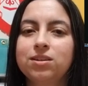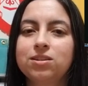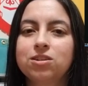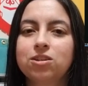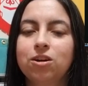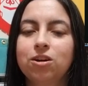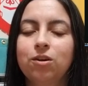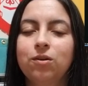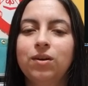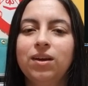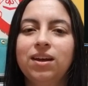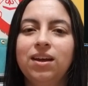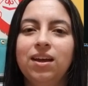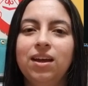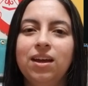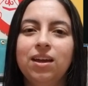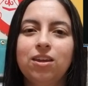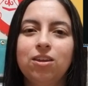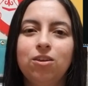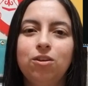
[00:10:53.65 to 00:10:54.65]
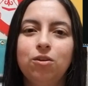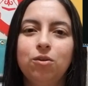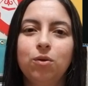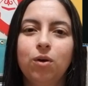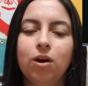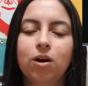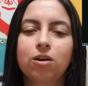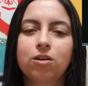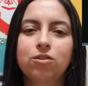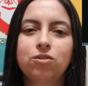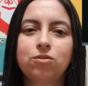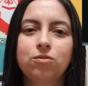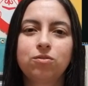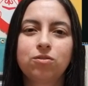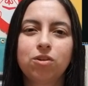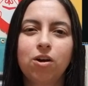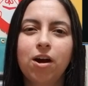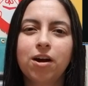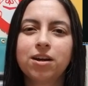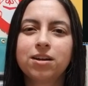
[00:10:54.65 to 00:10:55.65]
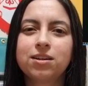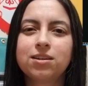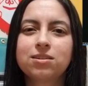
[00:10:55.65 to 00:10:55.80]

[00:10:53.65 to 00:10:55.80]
So you are talking